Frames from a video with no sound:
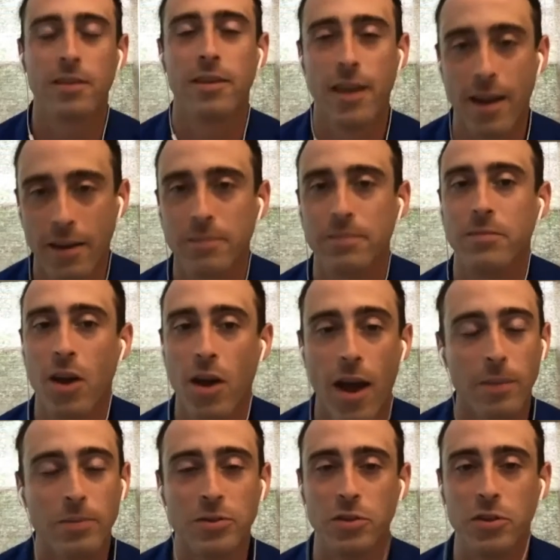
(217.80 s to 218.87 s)
Yeah. No,
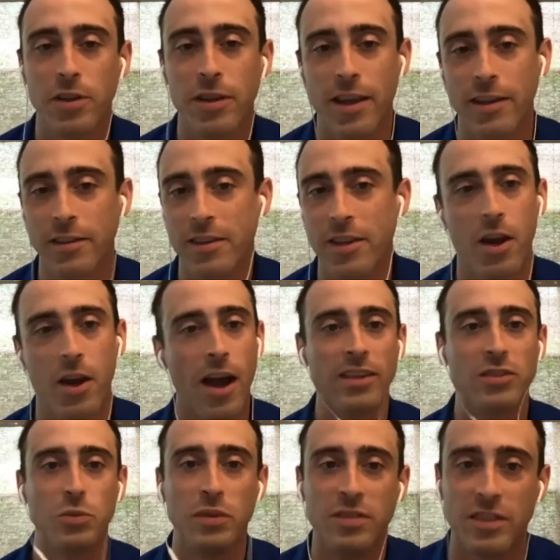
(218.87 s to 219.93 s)
absolutely. And,
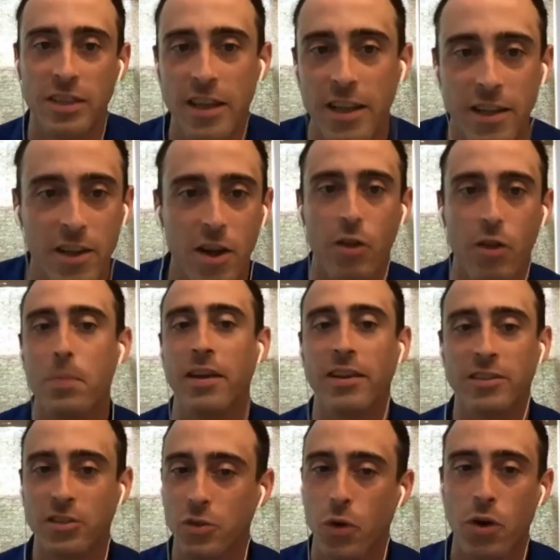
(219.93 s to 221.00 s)
as we've seen, the big
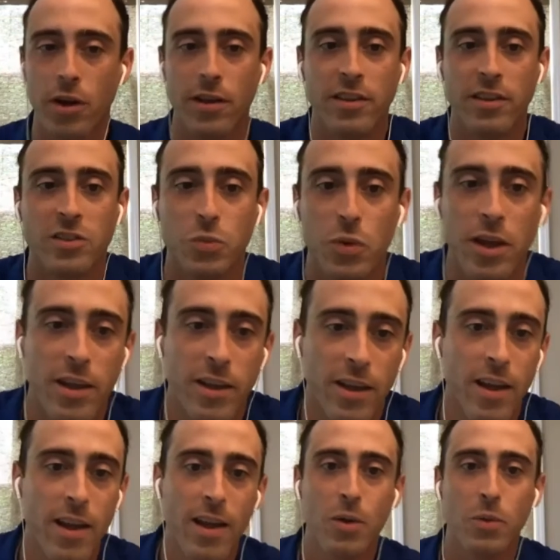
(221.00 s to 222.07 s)
story this week
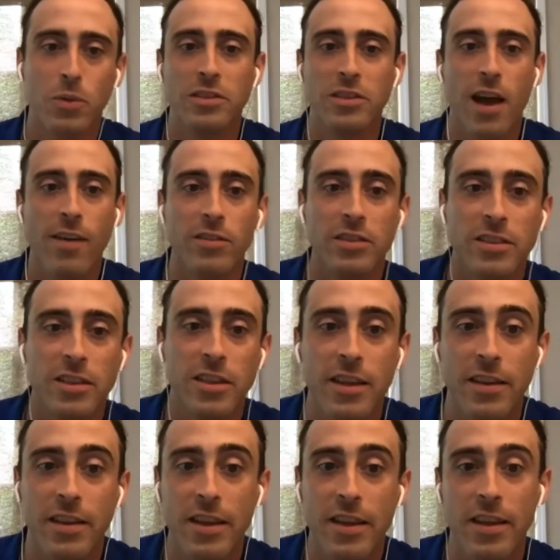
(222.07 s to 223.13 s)
was
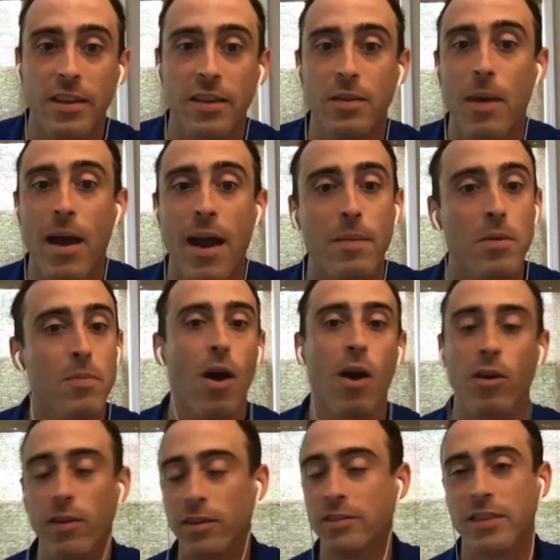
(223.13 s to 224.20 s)
obviously the Miami
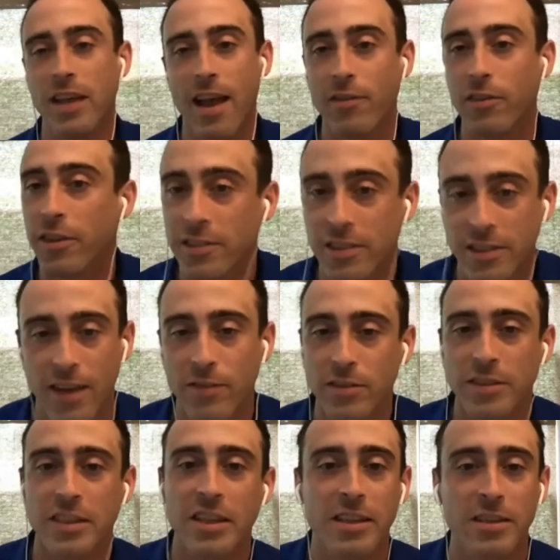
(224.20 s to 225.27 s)
Marlins having
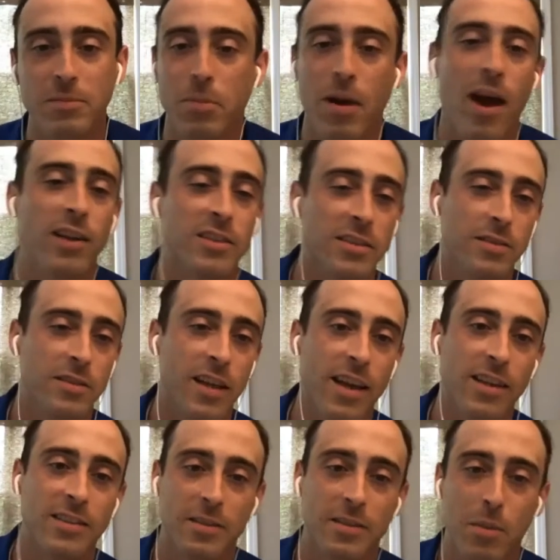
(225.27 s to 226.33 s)
17 positive
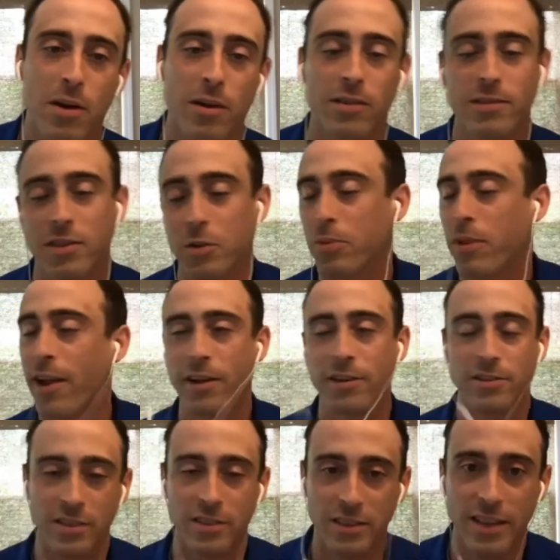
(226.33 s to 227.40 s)
tests among their
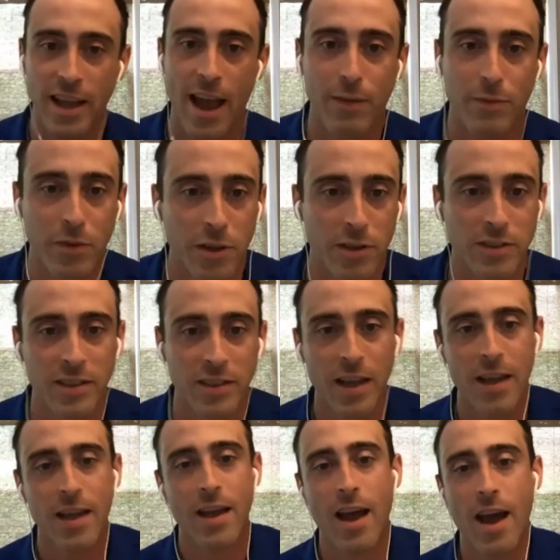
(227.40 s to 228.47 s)
players and staffers.
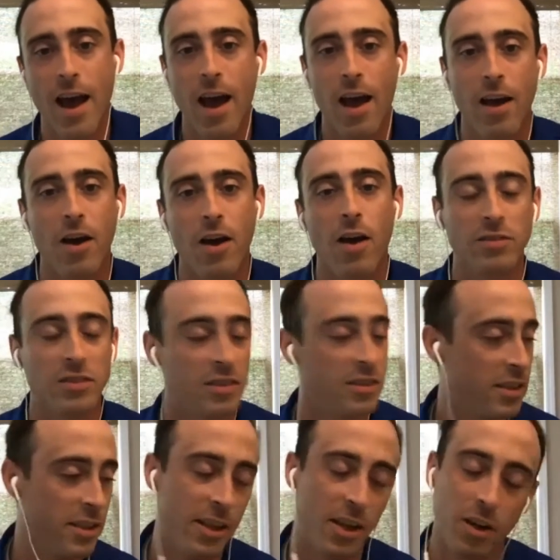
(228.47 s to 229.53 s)

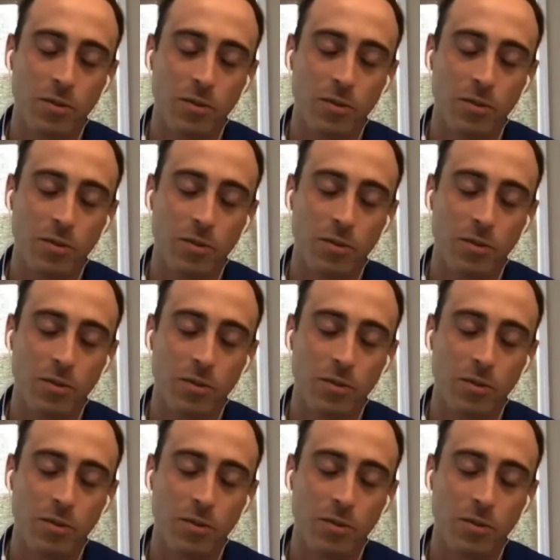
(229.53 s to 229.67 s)
Obviously,